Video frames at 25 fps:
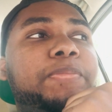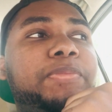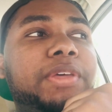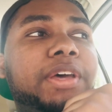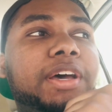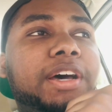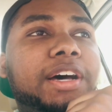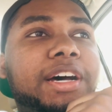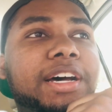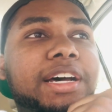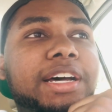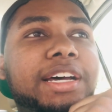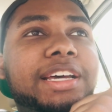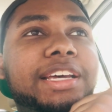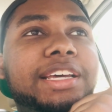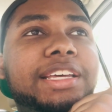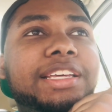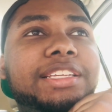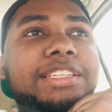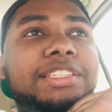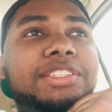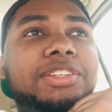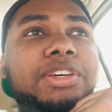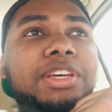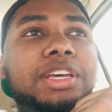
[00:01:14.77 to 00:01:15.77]

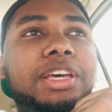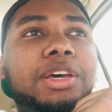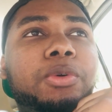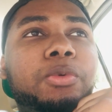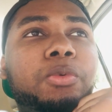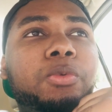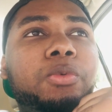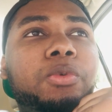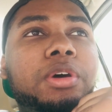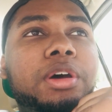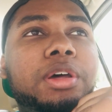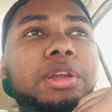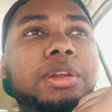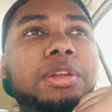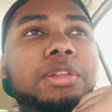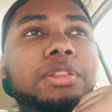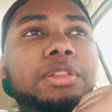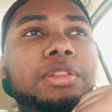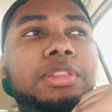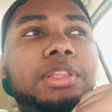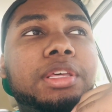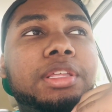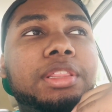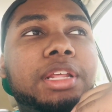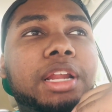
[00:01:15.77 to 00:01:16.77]
So yeah,
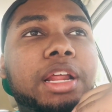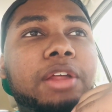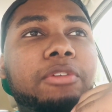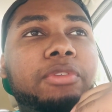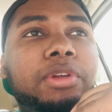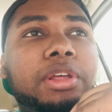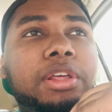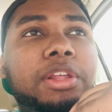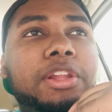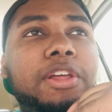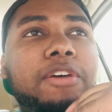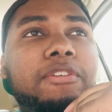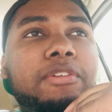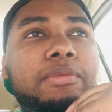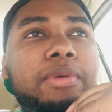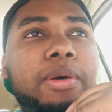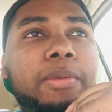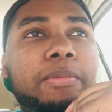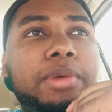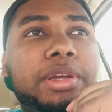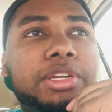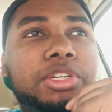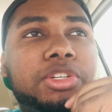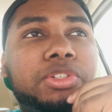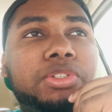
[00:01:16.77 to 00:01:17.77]
one thing that I really love about
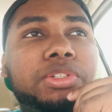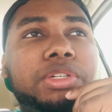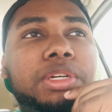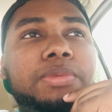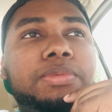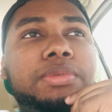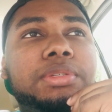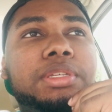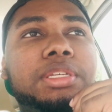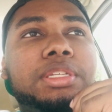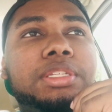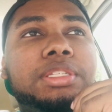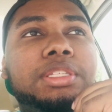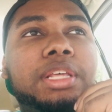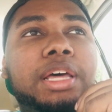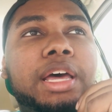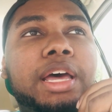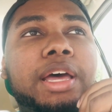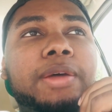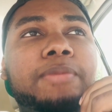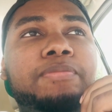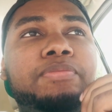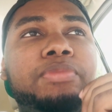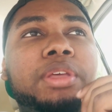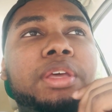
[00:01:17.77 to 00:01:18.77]
mission trips is
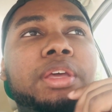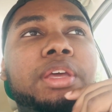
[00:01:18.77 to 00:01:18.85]
that